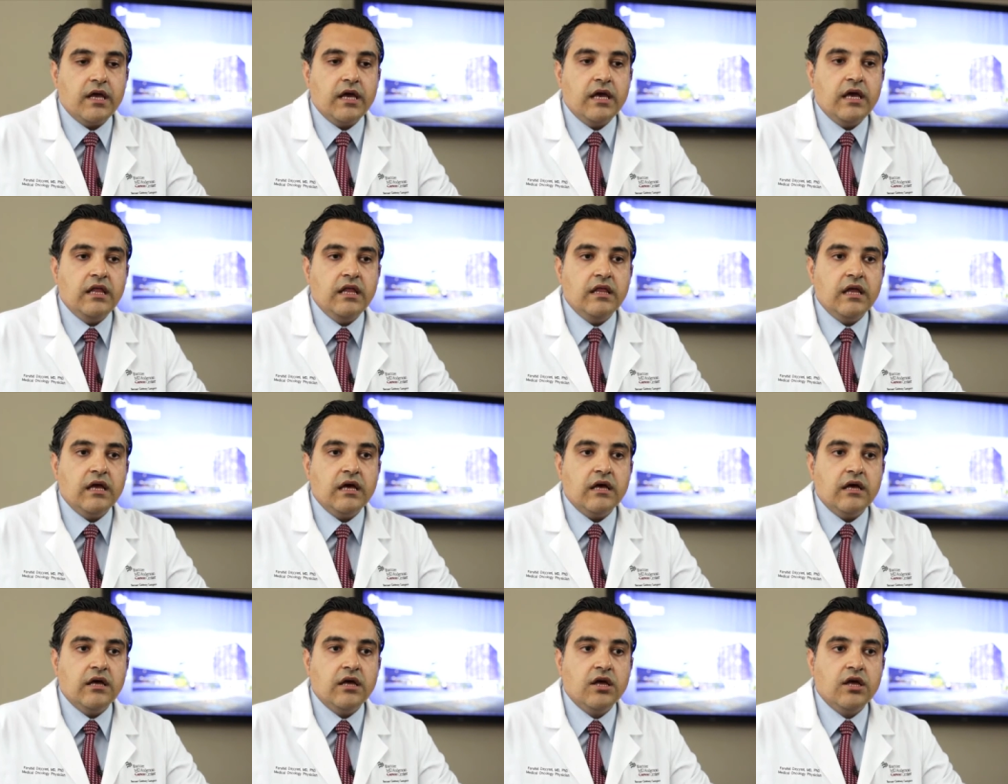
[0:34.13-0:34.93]

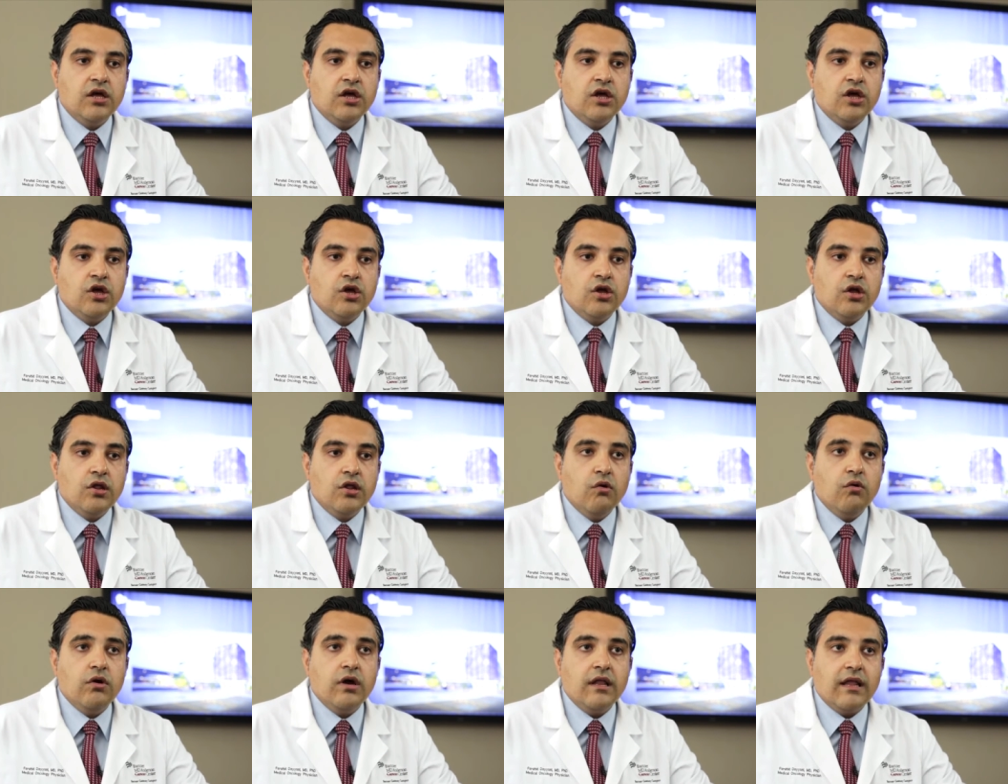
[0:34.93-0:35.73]
In
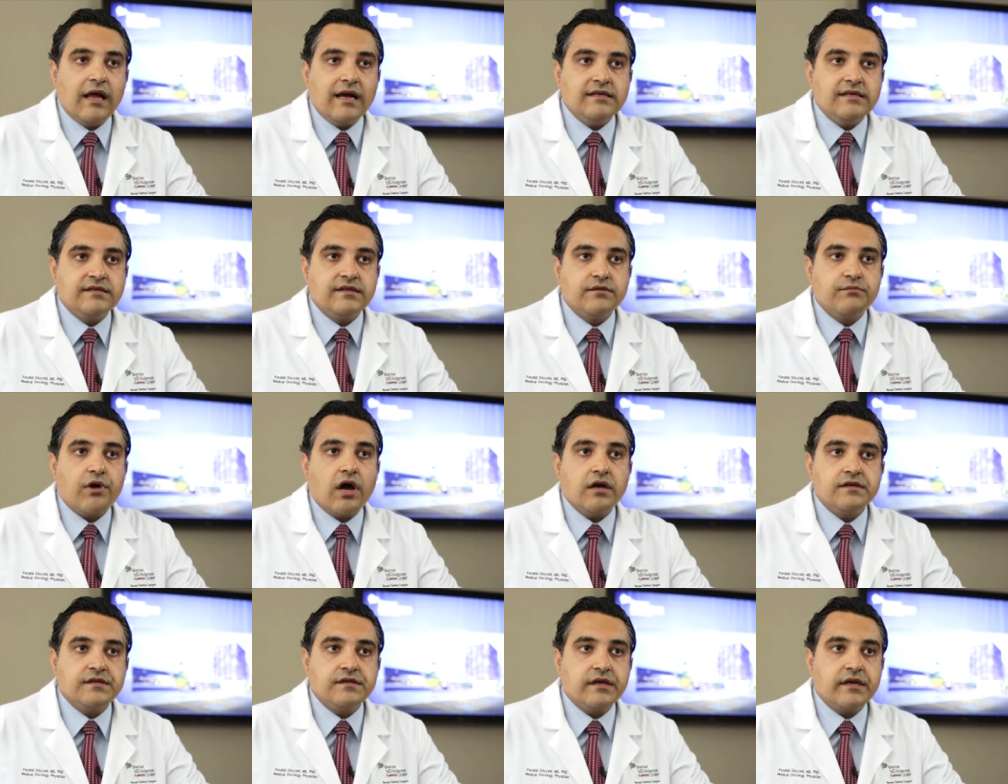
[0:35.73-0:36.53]
localized
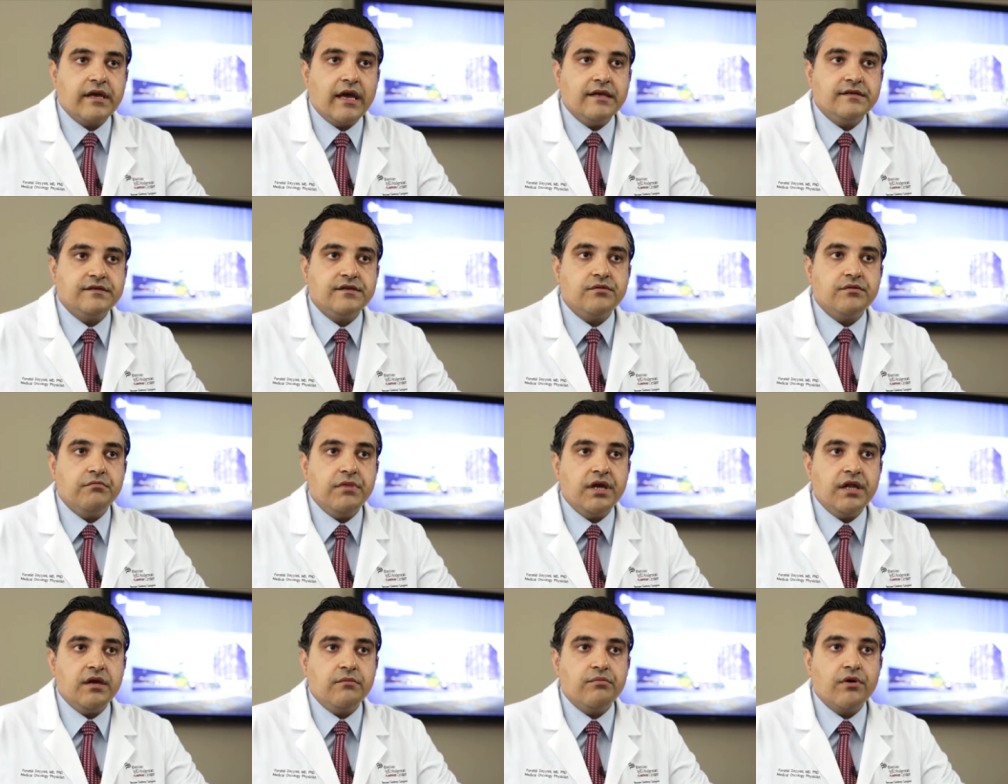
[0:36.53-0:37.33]
prostate cancer,
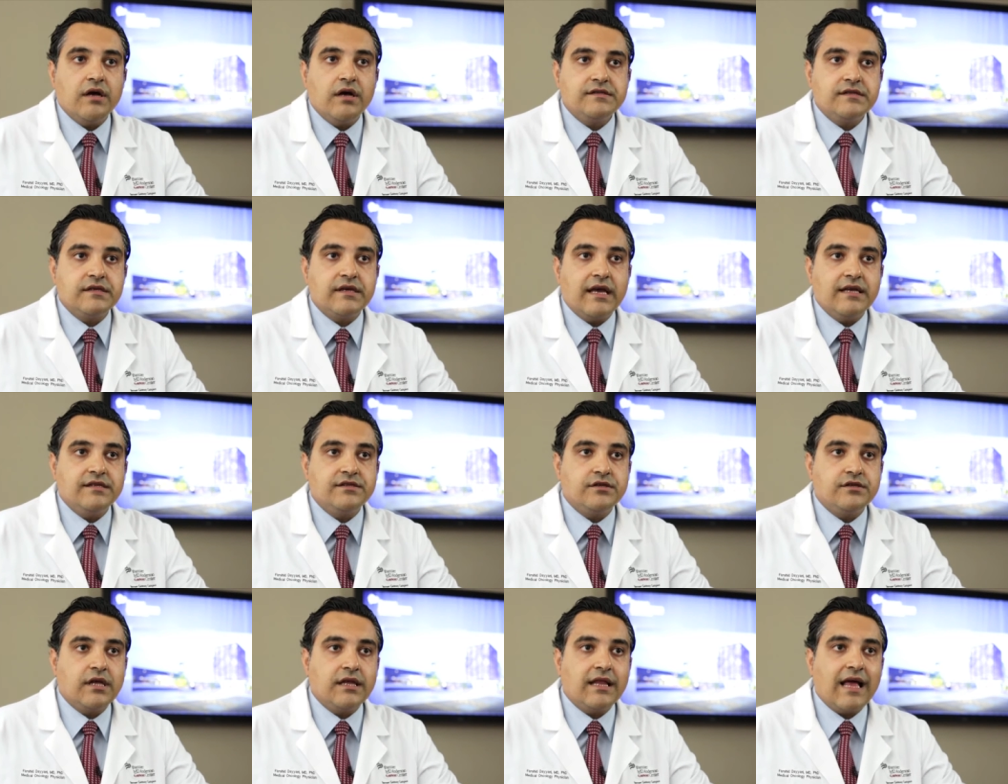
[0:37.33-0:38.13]
meaning prostate
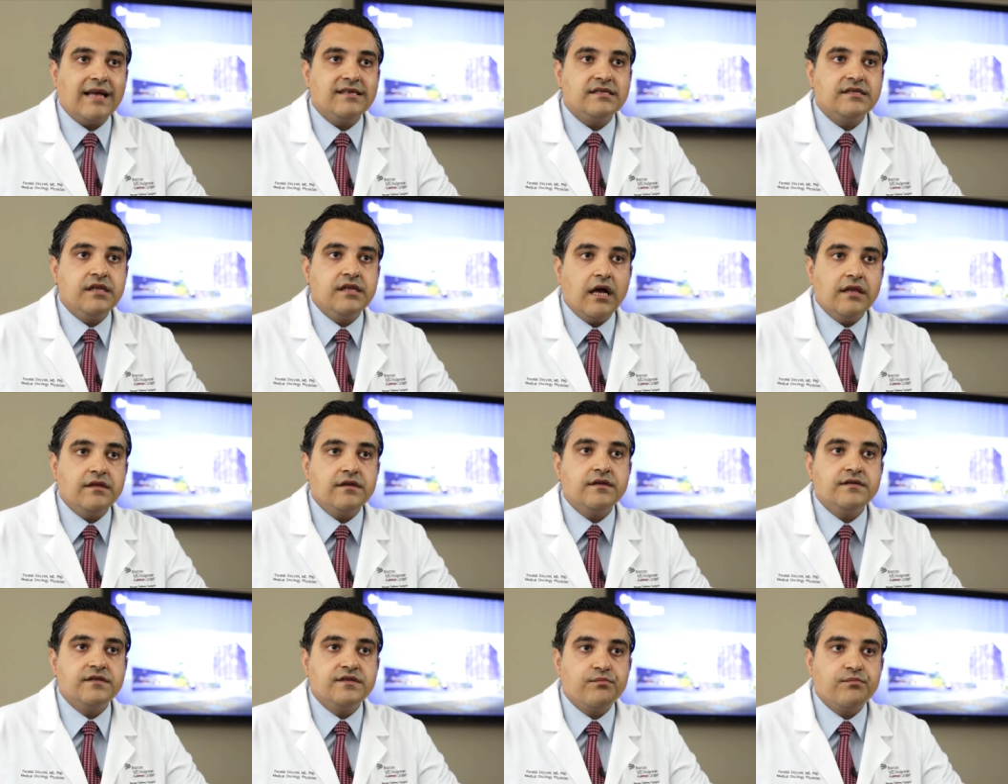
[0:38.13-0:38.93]
cancer that has
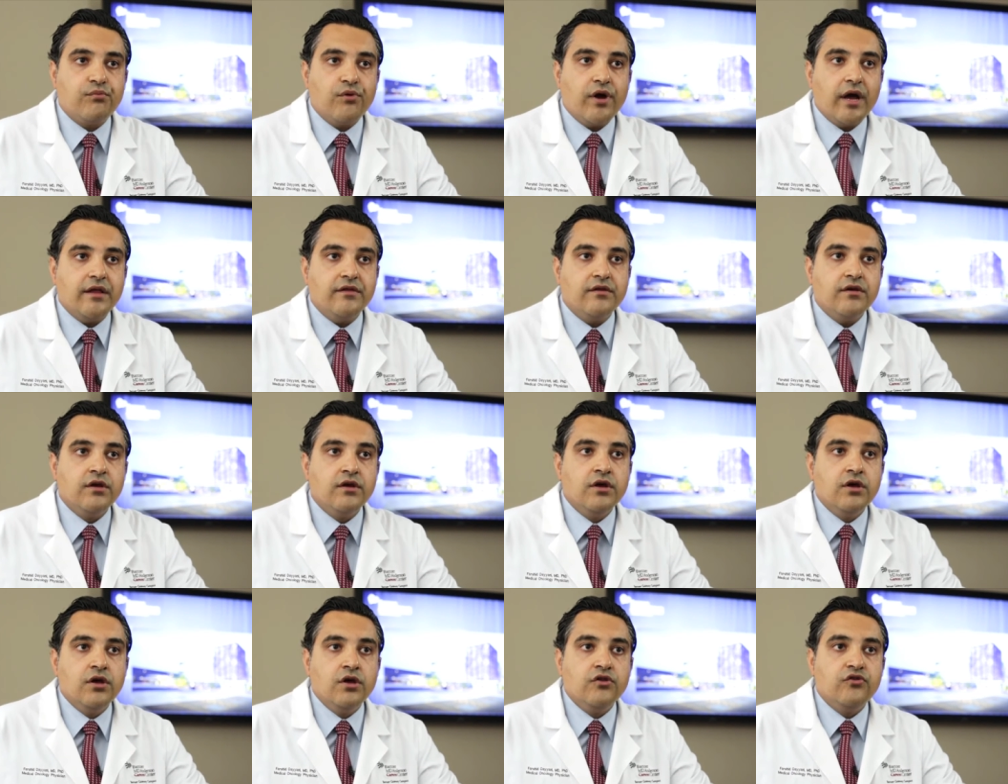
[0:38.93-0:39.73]
not spread
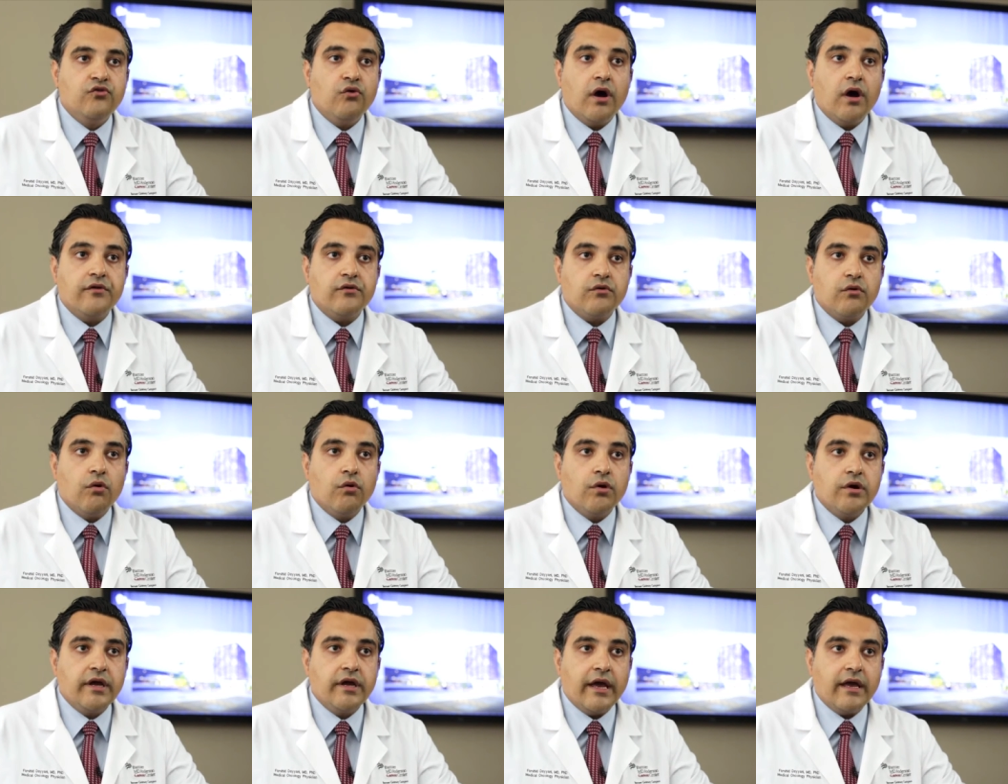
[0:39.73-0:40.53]
to other
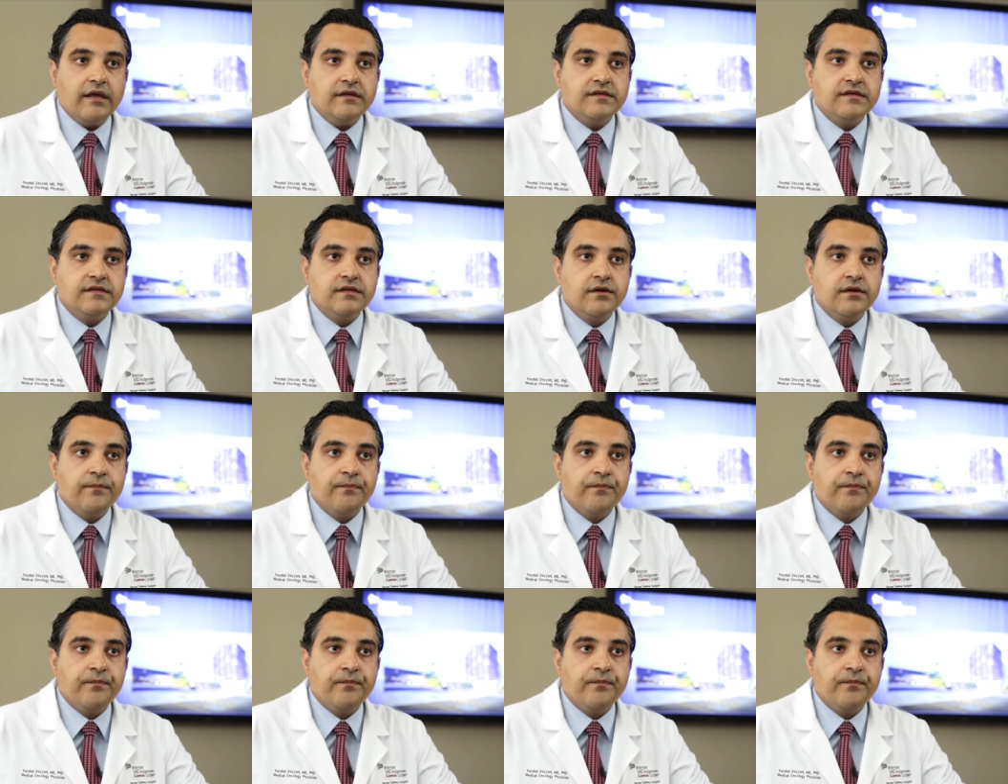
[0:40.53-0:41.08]
organs,